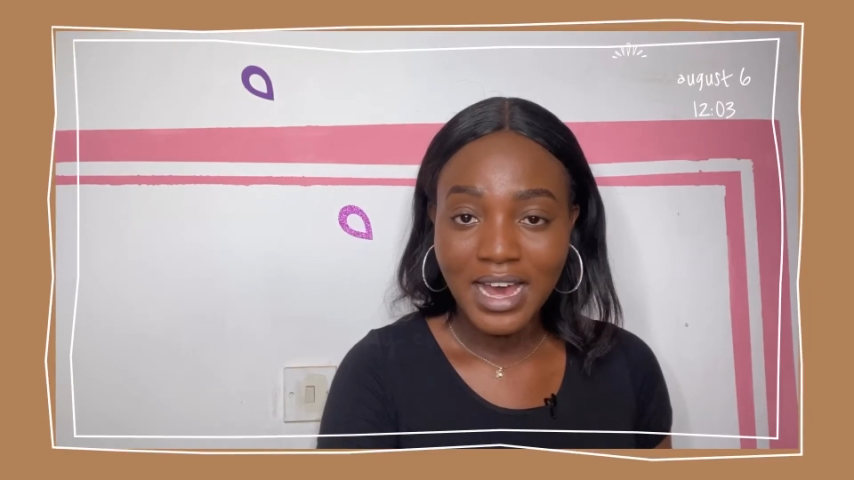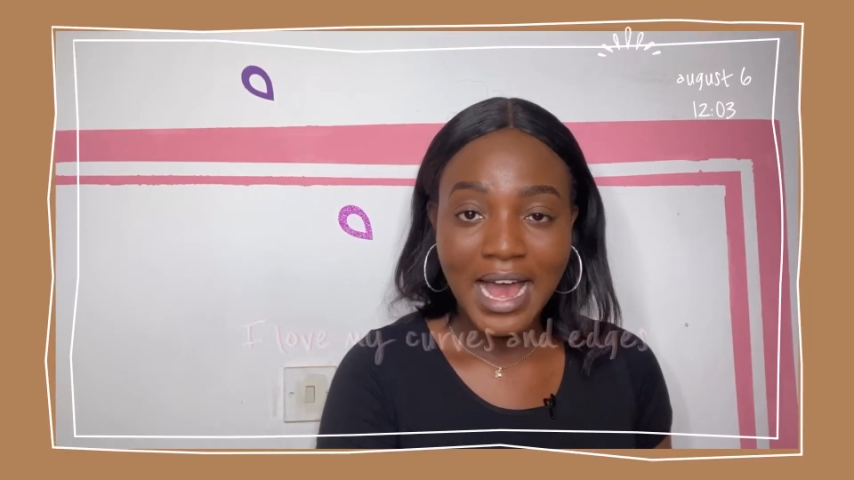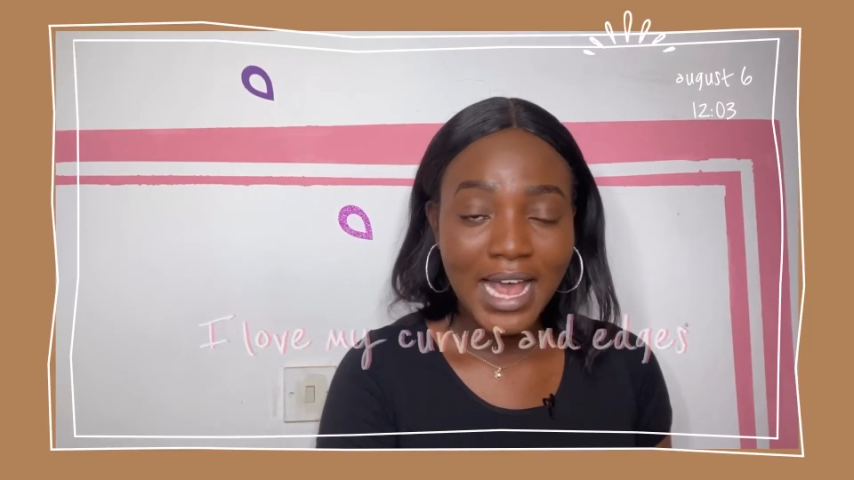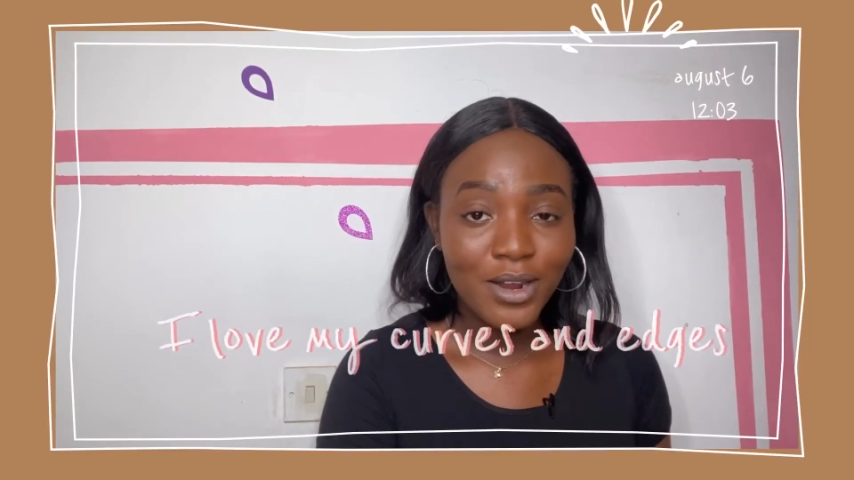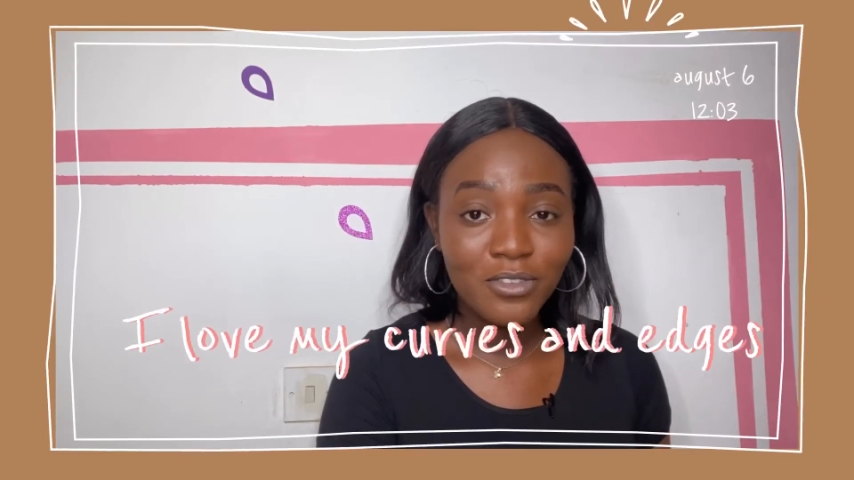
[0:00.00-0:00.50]

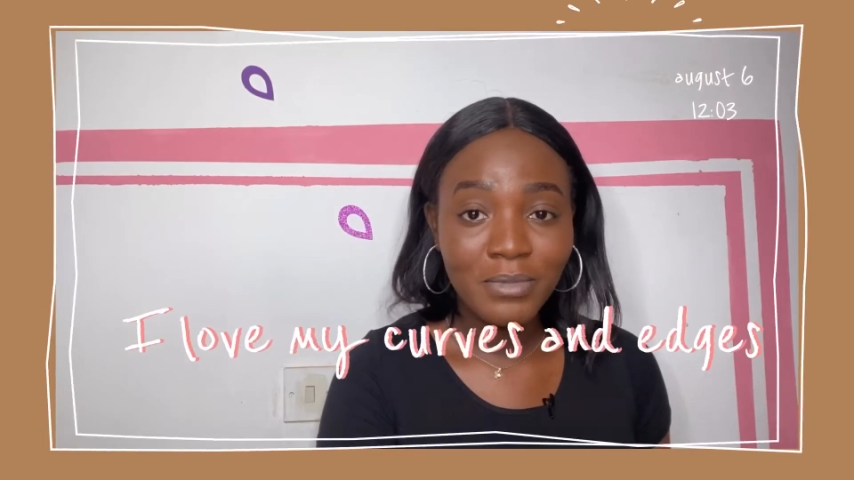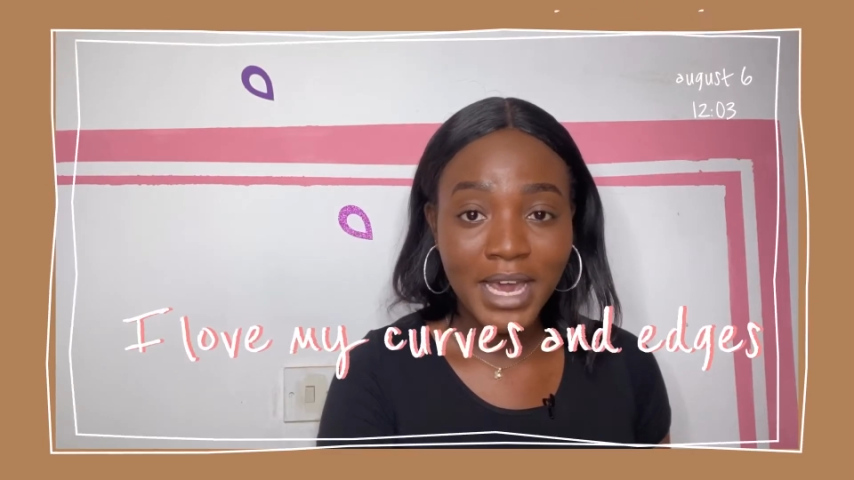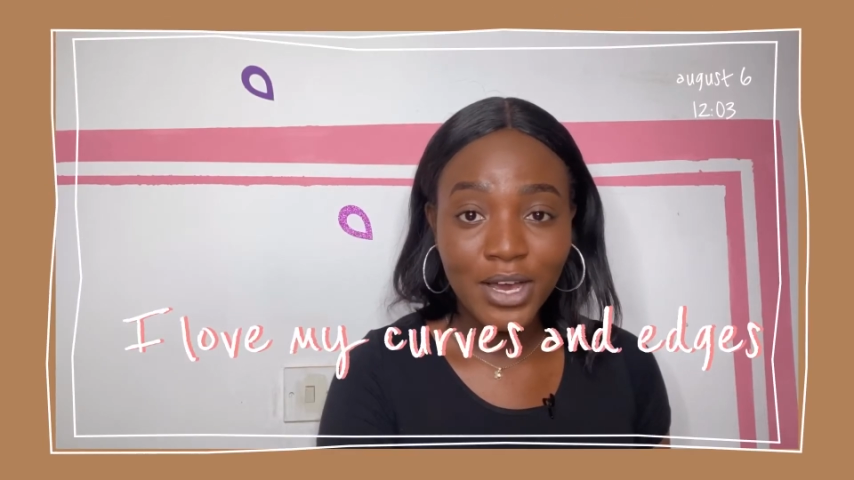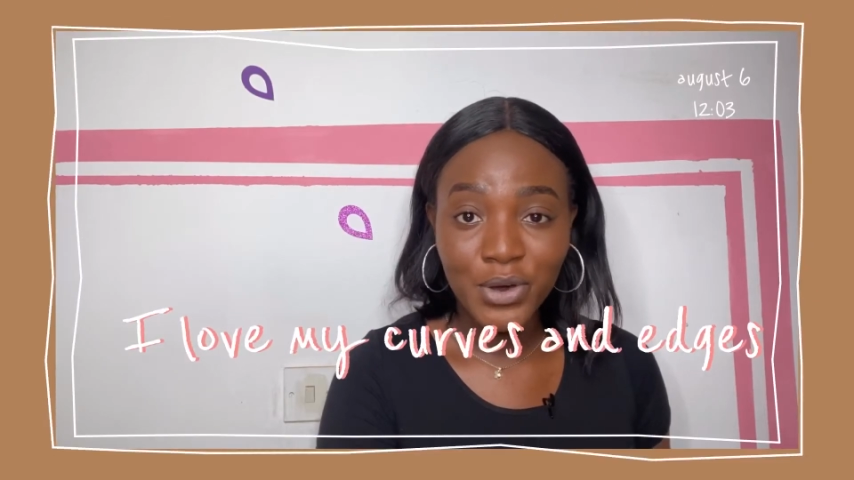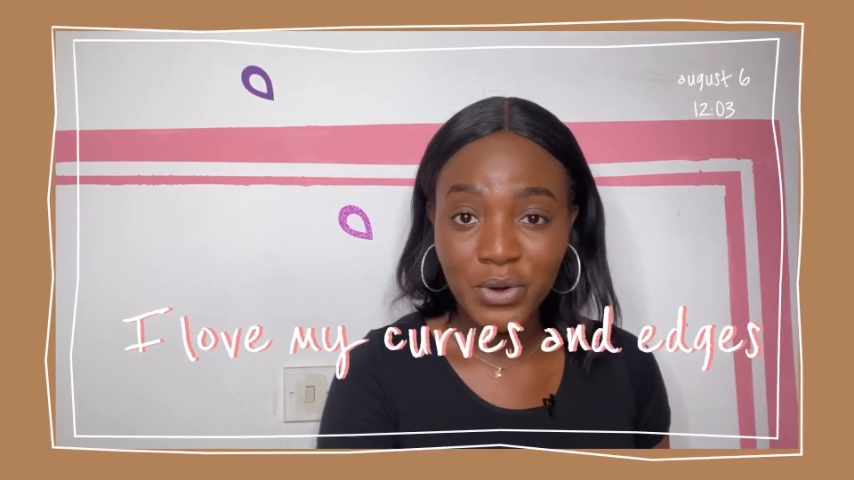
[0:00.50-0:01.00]
I love my
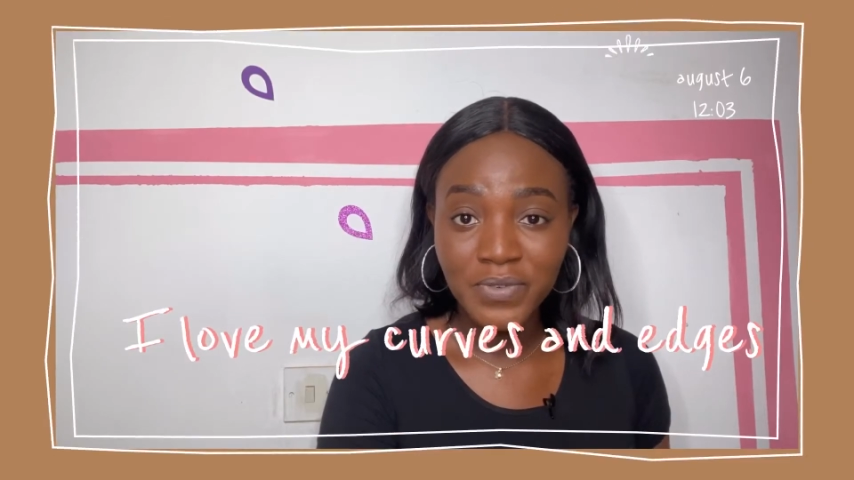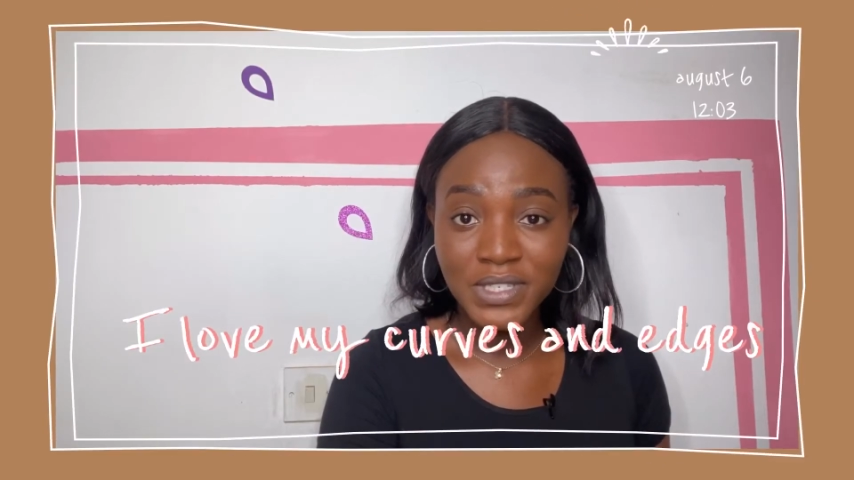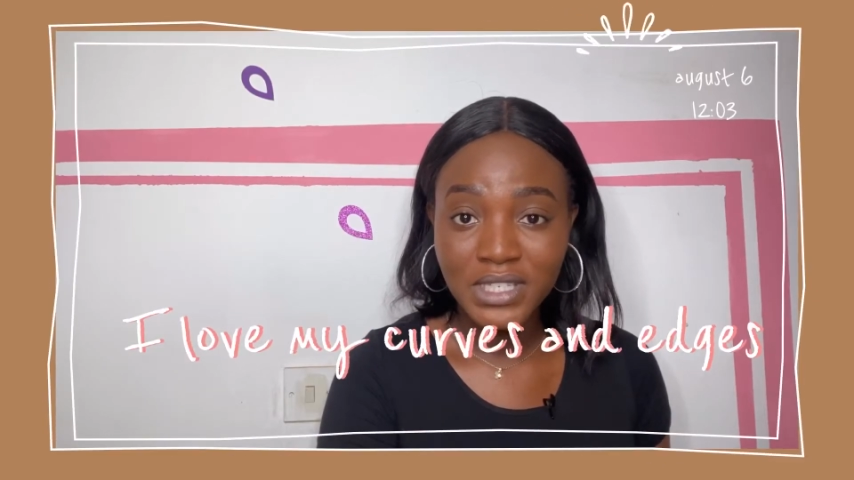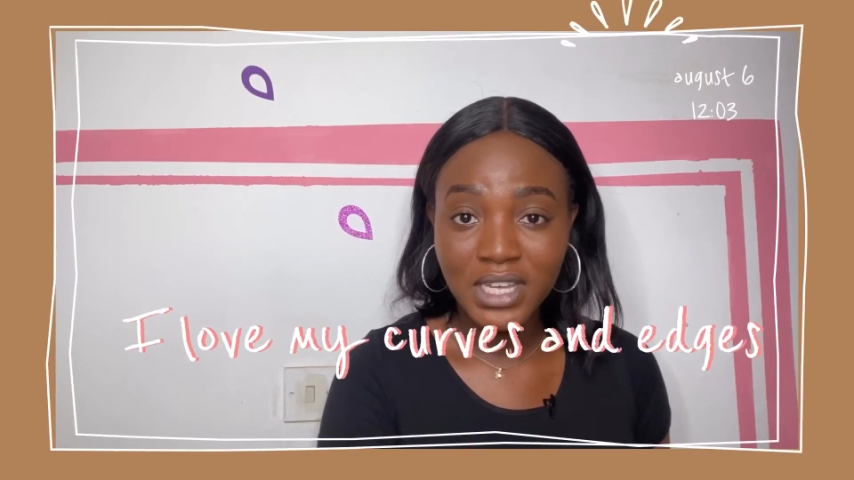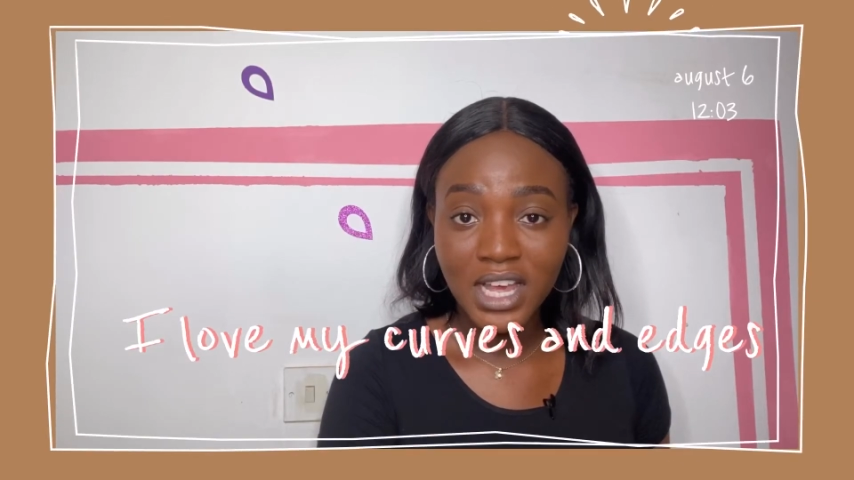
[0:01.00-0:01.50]
curves.